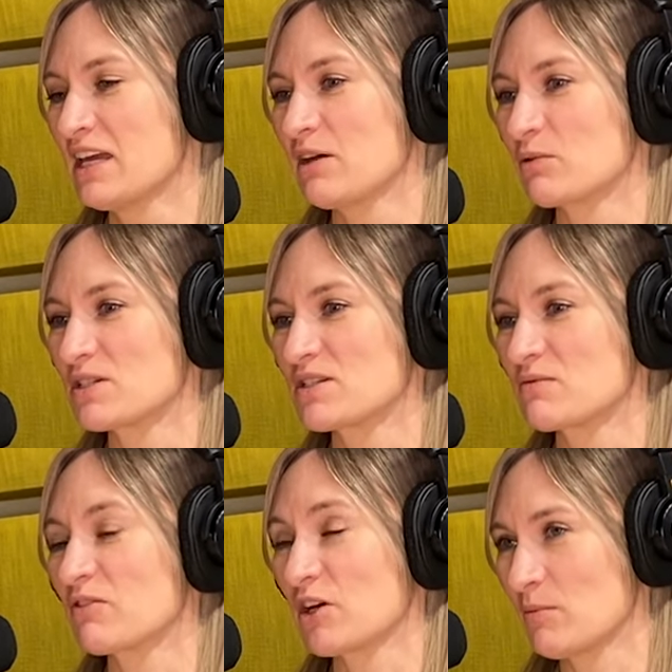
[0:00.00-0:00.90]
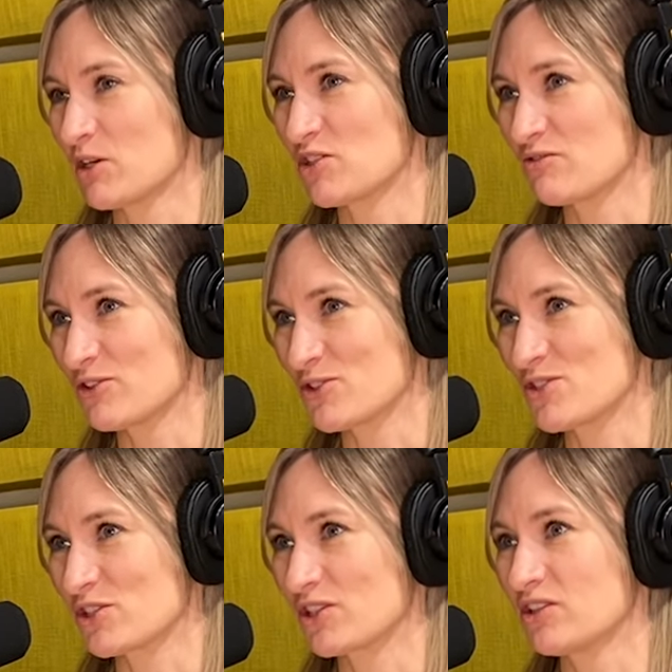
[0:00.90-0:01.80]
it was very much a full
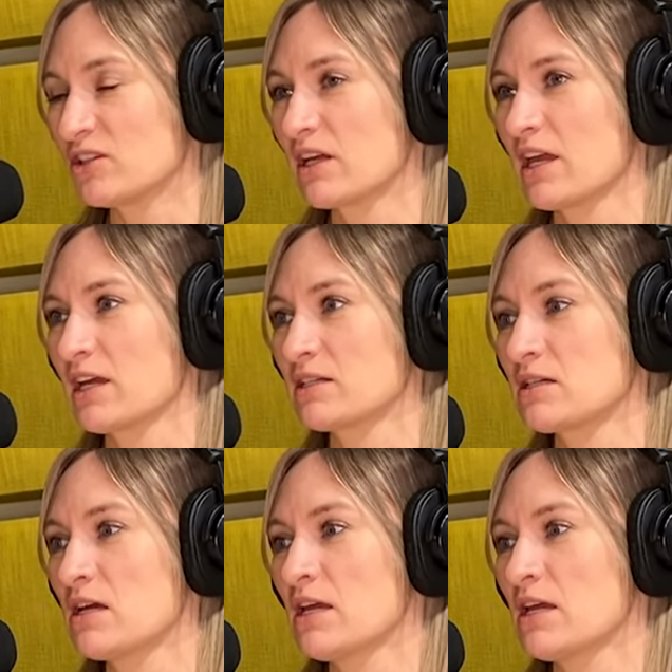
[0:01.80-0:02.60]
circle and